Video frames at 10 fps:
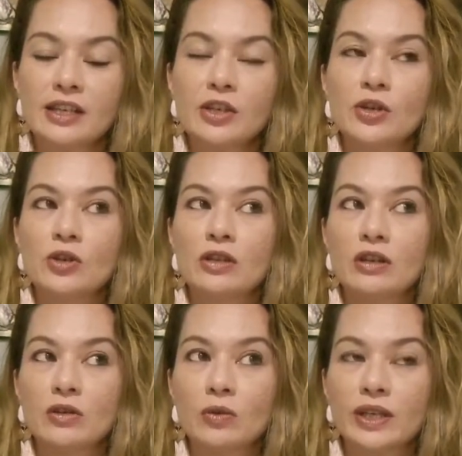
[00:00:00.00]
and you knew that
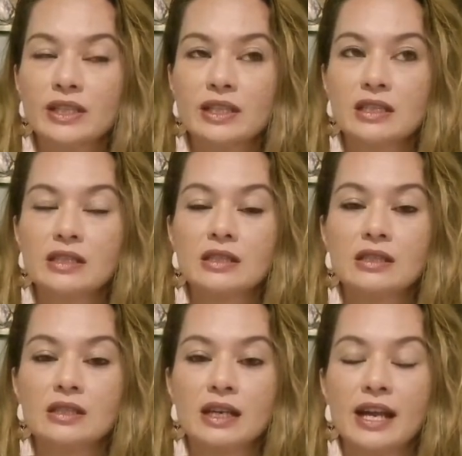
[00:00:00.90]
it always
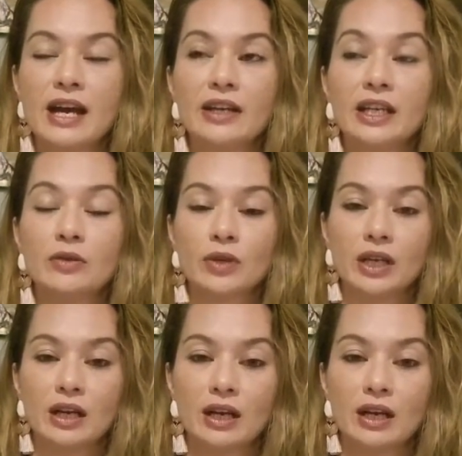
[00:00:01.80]
existed, and now here it